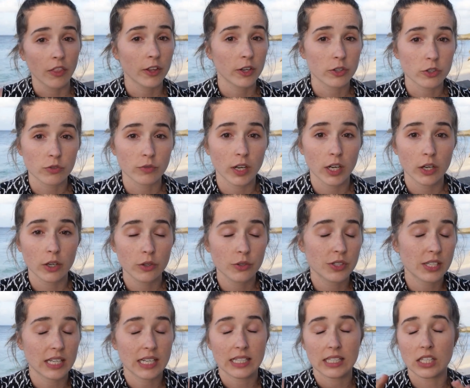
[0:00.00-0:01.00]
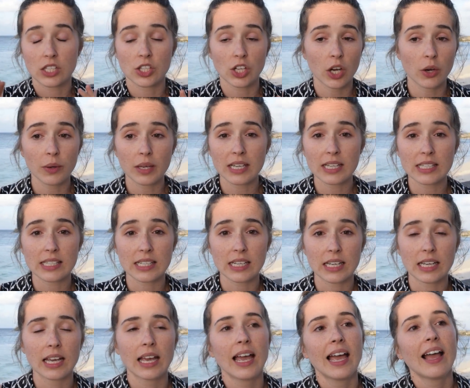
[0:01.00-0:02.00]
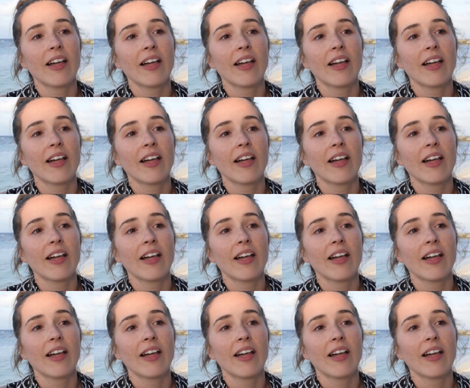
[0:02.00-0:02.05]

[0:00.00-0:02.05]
those roads. It's so easy.